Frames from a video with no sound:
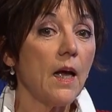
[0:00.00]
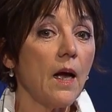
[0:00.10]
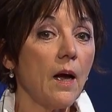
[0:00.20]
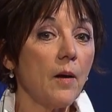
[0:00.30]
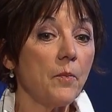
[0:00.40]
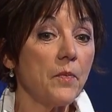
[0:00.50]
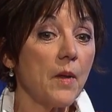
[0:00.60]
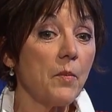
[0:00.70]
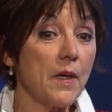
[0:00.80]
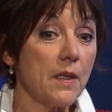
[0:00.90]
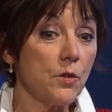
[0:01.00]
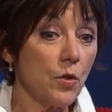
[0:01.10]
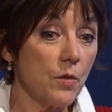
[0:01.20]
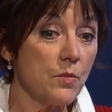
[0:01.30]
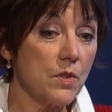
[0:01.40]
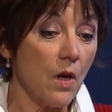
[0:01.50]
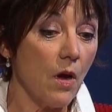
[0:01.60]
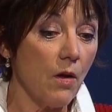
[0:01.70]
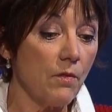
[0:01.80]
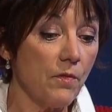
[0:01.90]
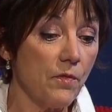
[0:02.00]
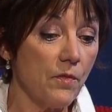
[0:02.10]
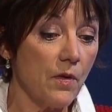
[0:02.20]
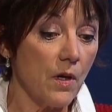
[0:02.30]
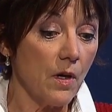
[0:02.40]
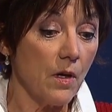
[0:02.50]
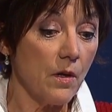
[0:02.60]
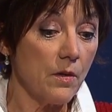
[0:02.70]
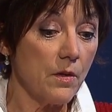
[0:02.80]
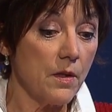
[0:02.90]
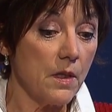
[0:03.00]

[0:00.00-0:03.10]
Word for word: Um, but in terms of uh,